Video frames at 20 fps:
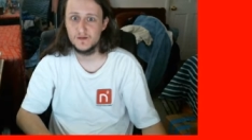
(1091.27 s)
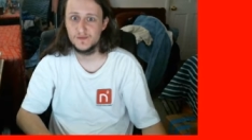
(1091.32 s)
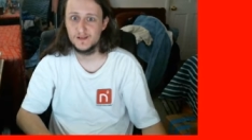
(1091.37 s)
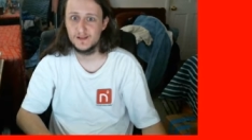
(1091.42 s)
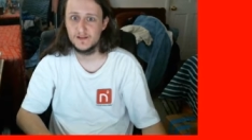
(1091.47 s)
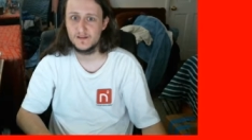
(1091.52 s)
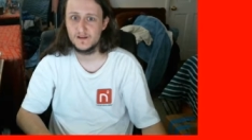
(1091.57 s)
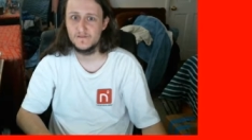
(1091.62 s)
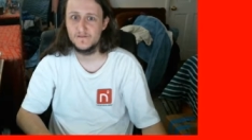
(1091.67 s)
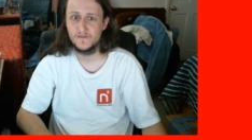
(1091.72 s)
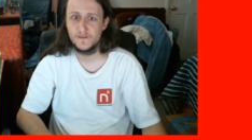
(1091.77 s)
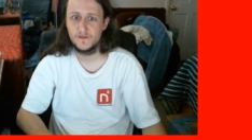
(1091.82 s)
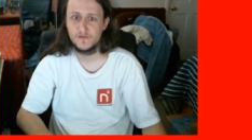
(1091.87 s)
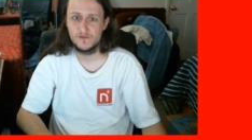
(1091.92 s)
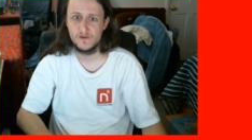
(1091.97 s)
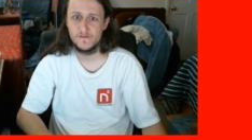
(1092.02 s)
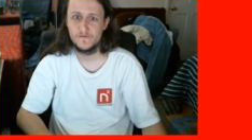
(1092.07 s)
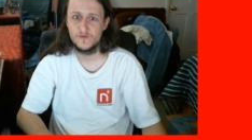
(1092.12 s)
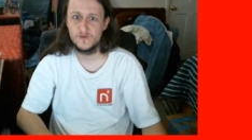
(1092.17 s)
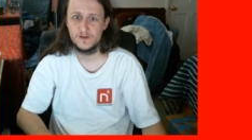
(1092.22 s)
that's like
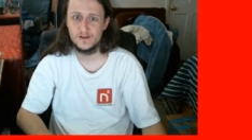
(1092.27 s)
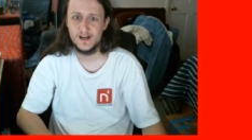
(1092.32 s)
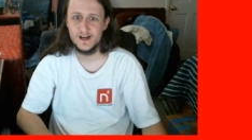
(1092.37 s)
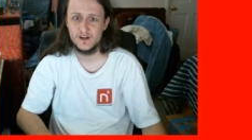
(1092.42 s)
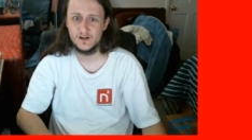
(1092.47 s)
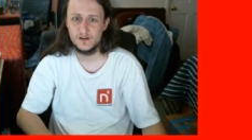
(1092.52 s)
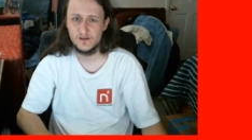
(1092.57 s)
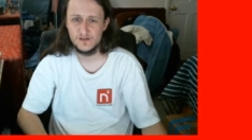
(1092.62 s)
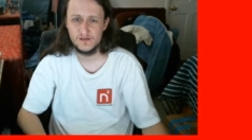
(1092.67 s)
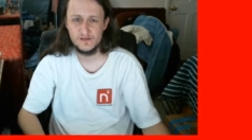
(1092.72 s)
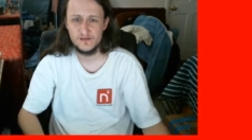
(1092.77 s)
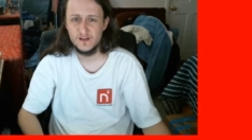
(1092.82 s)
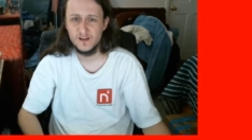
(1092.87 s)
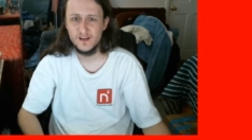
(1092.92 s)
$3 or $4.